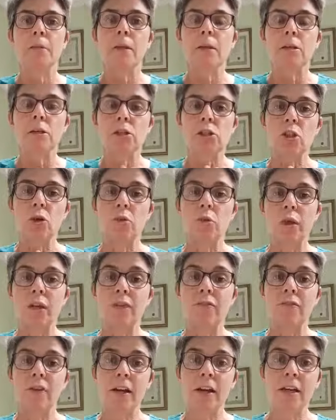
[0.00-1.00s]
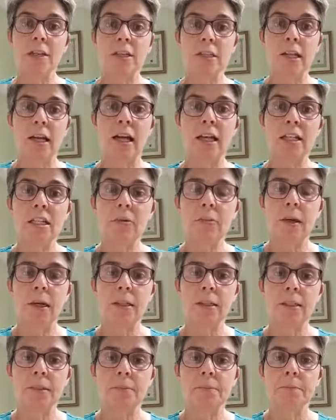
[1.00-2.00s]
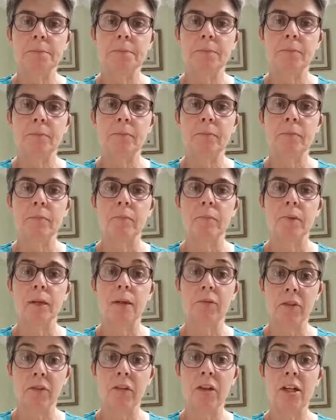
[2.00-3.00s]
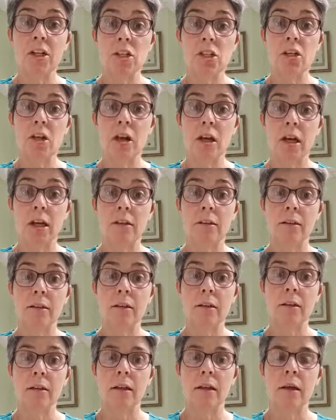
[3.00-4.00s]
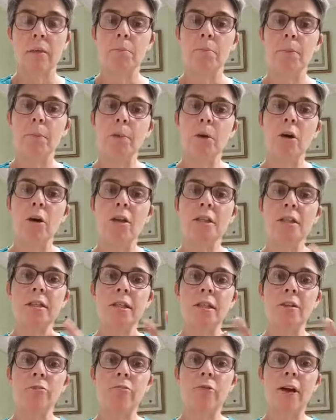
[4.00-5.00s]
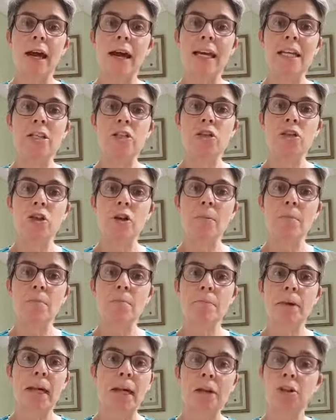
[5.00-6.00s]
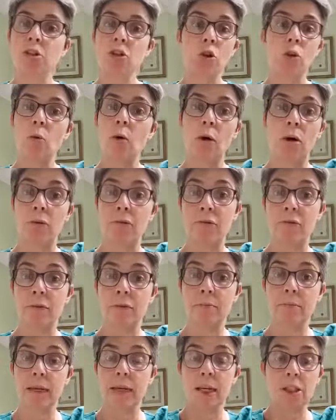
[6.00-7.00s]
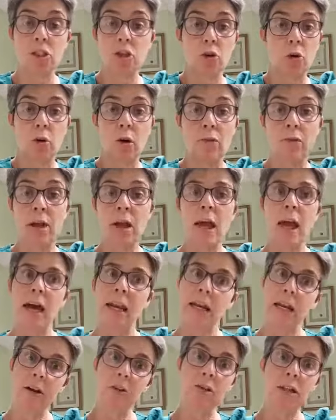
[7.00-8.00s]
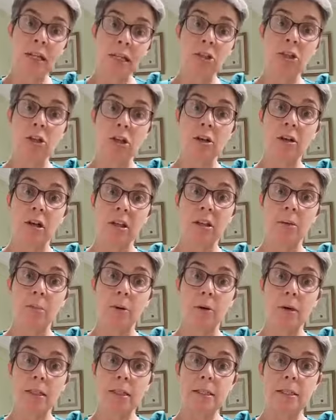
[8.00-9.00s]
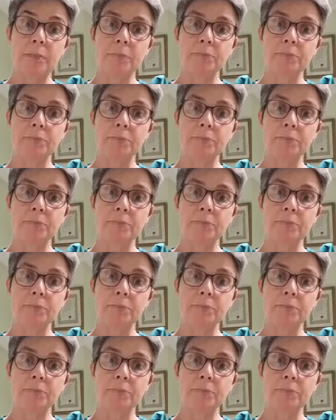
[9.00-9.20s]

So when he finished, I actually went, "Have you finished now?" But because I didn't rise to him, he had to go off. He had to go off, and literally he took it out to the boys.